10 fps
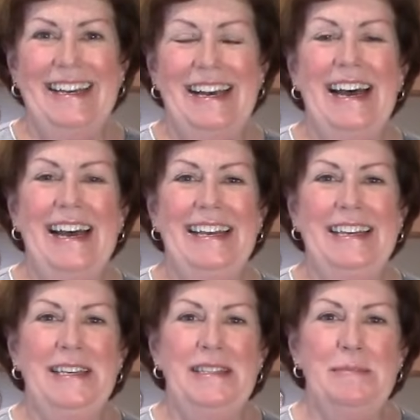Hi,
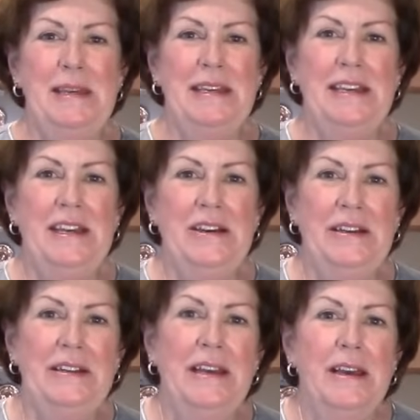it's me,
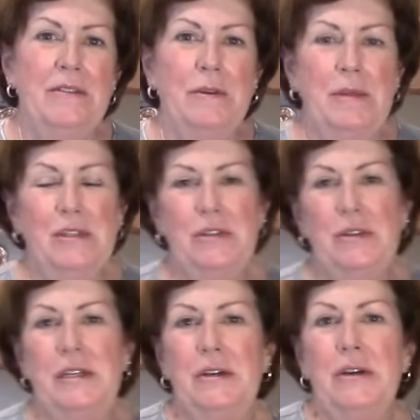Karen, from The
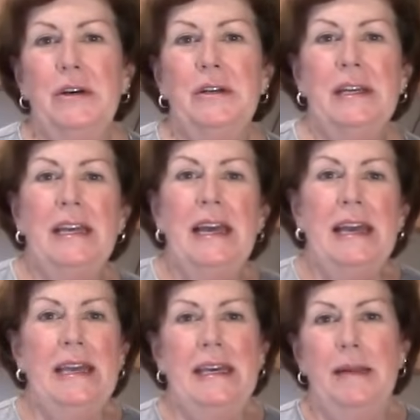Journey Girl,
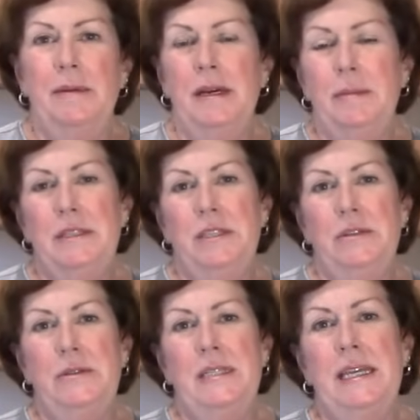and I'm coming to
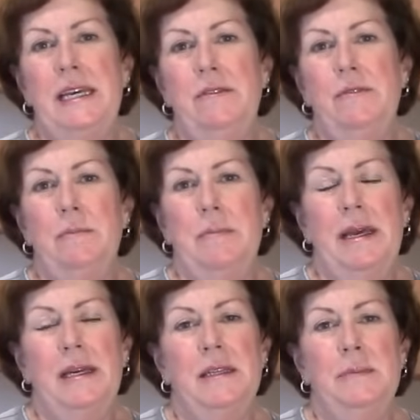you today from
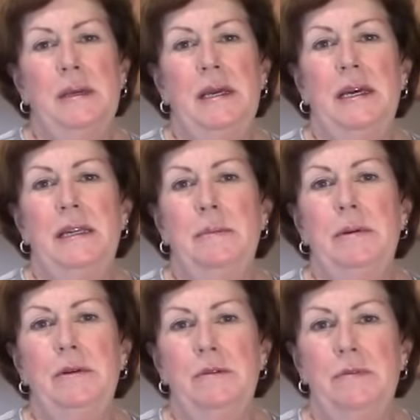back of the beyond up
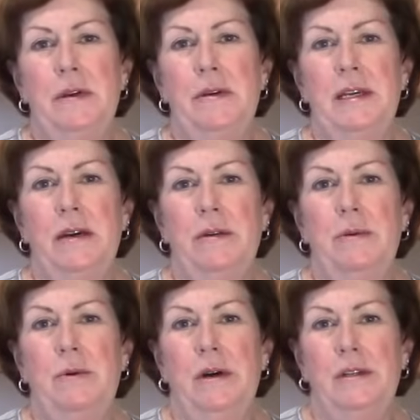here in Ferry County,
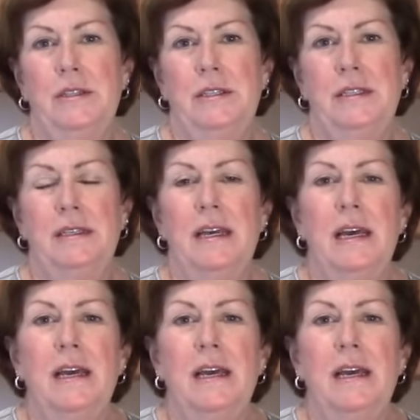Washington.